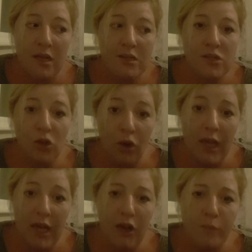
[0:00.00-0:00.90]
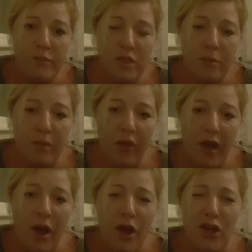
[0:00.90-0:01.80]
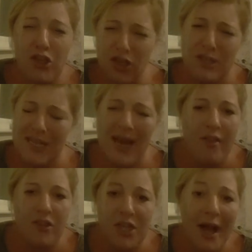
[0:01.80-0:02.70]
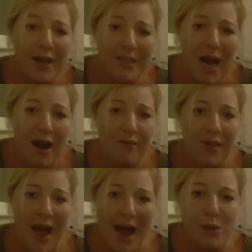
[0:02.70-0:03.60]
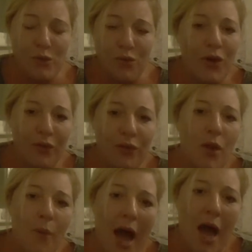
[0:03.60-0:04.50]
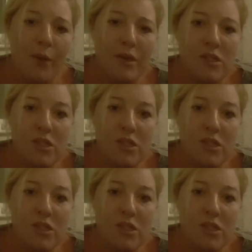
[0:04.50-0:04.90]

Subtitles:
sucking it up to the mother just to get the child out of the house for a few hours